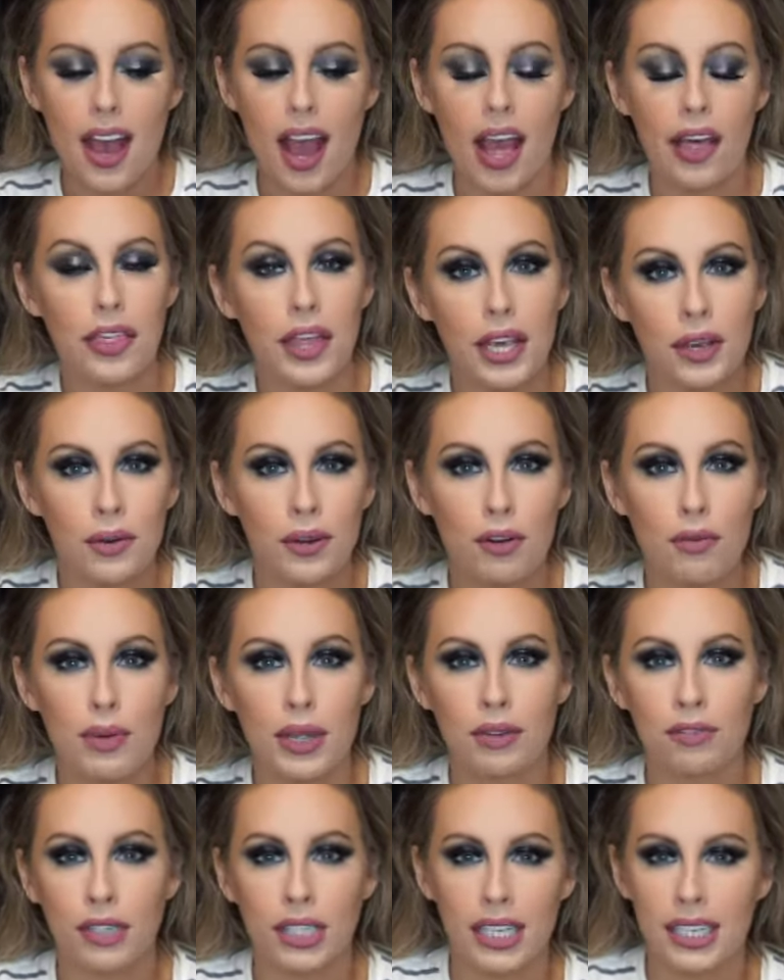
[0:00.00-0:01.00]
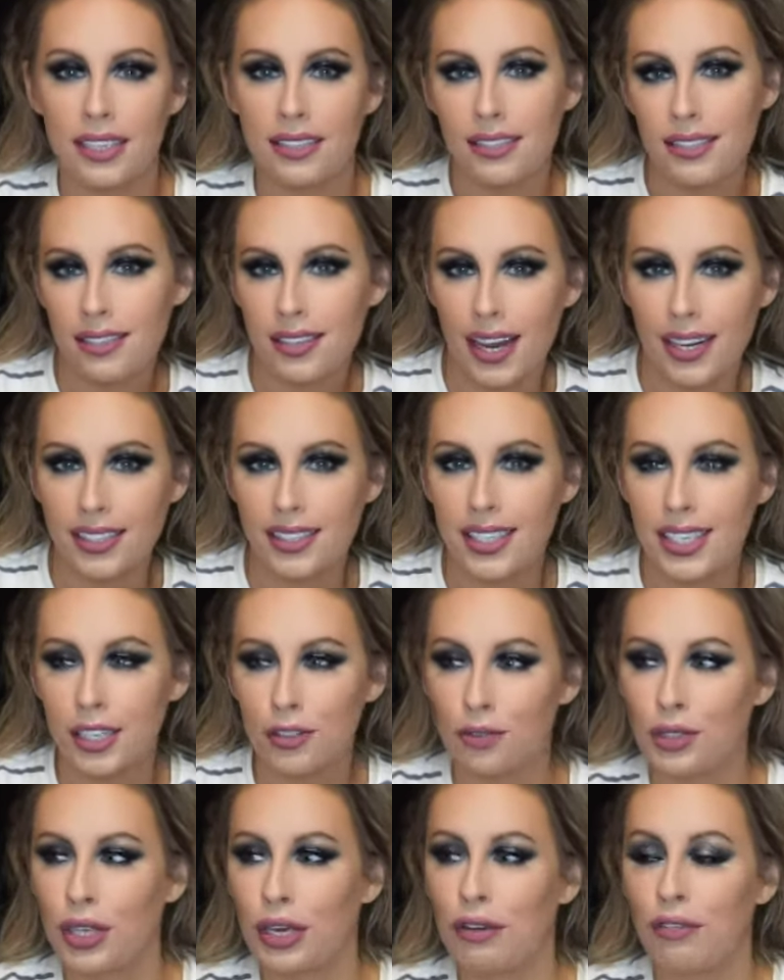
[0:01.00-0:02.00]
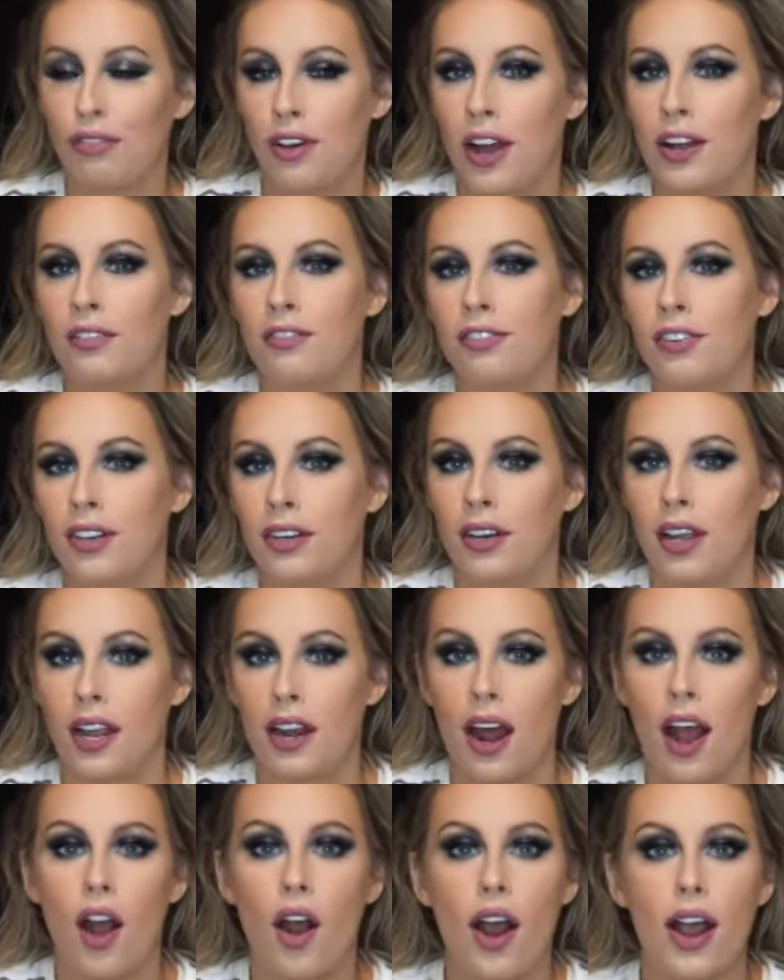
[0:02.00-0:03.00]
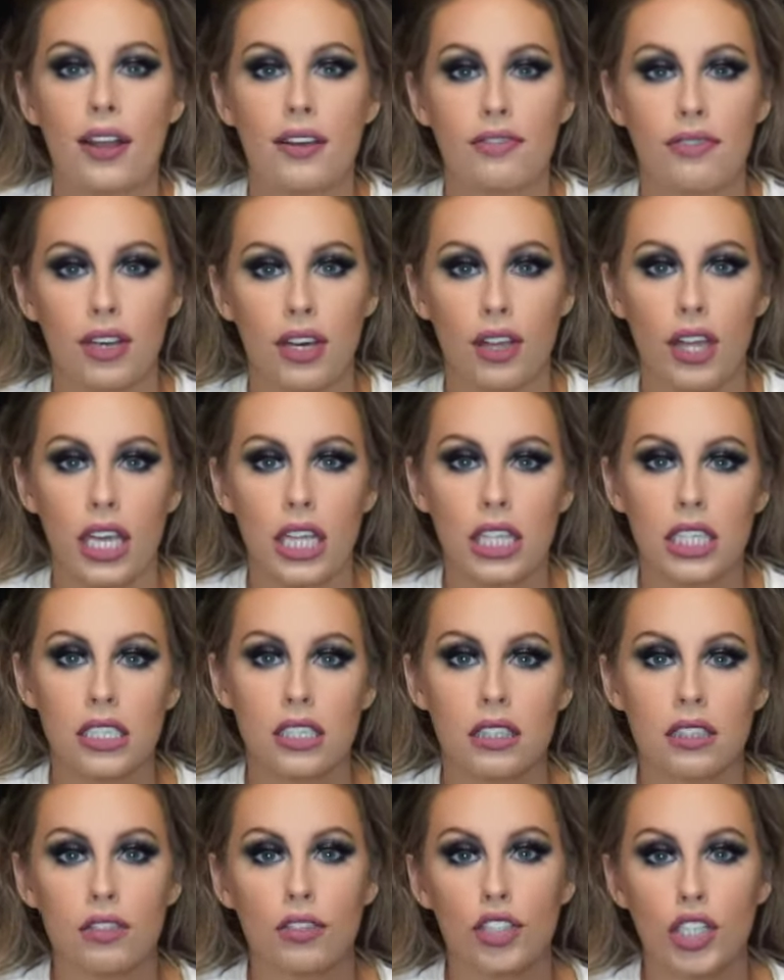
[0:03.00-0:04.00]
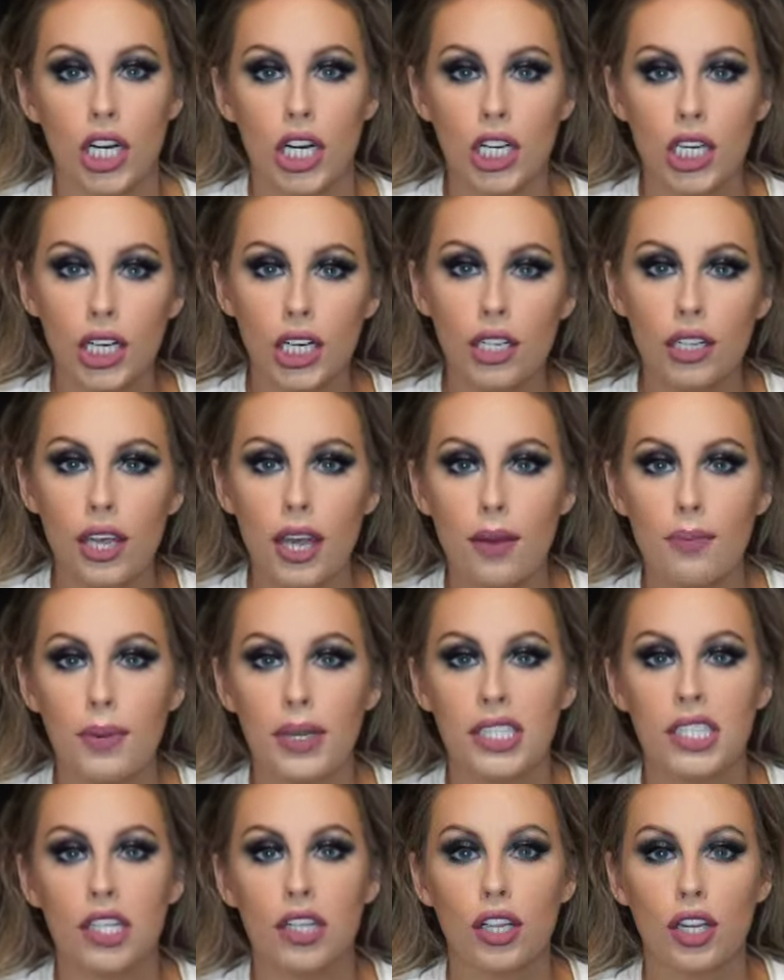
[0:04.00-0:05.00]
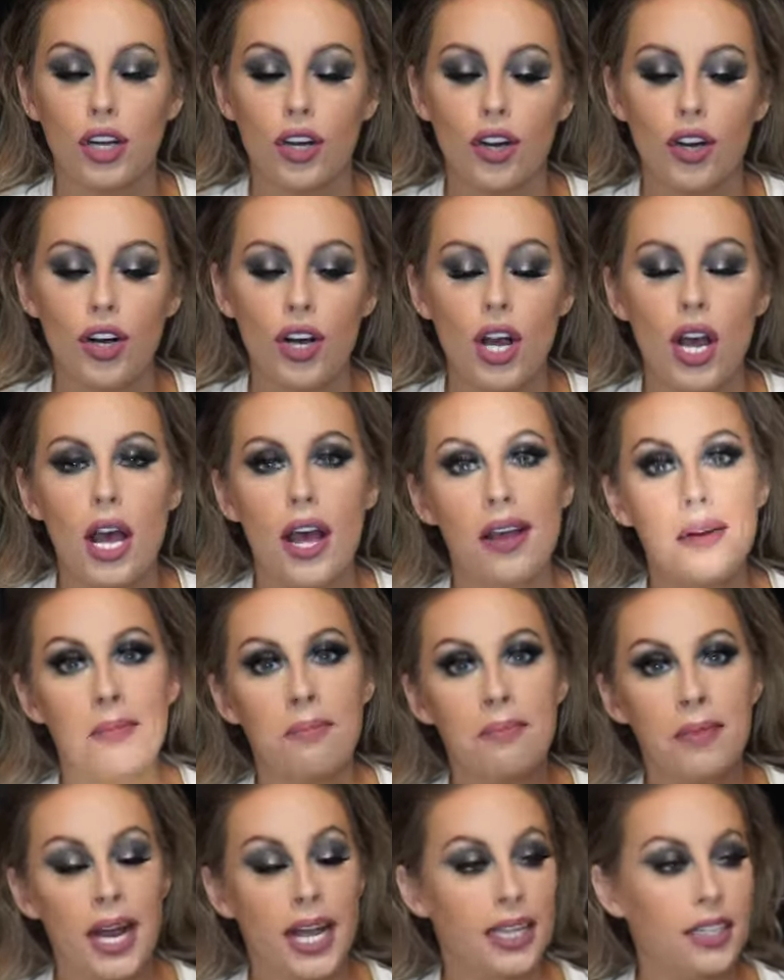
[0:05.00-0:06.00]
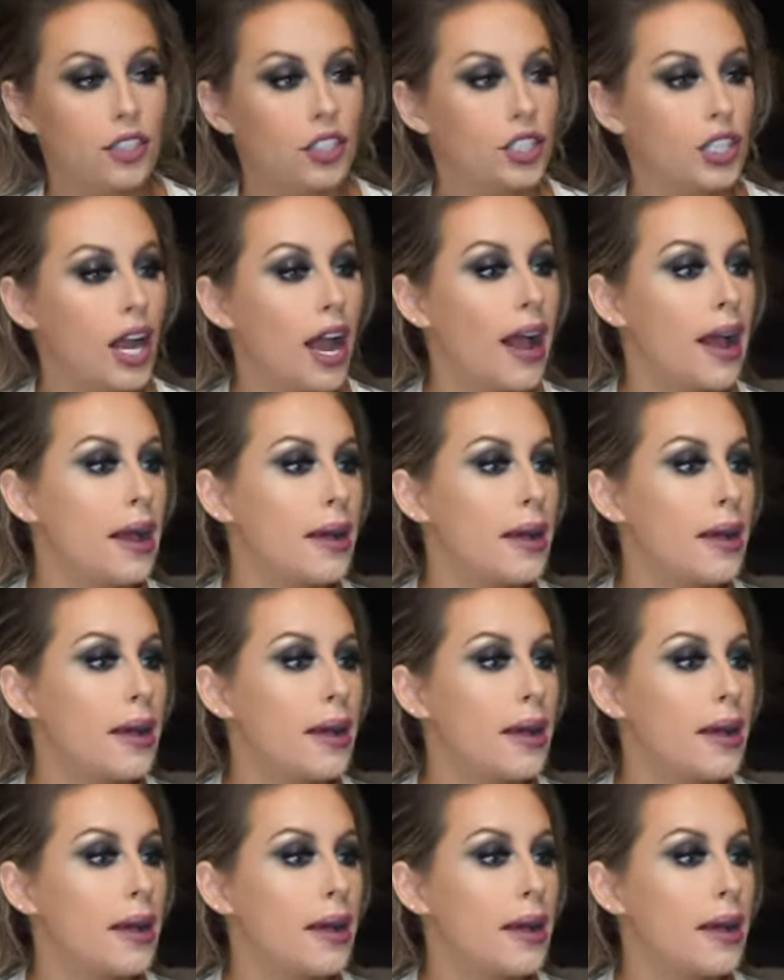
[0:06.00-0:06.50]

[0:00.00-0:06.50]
I think it would have been really sexy and really fun for a night out. I feel like this darker lip is a little much,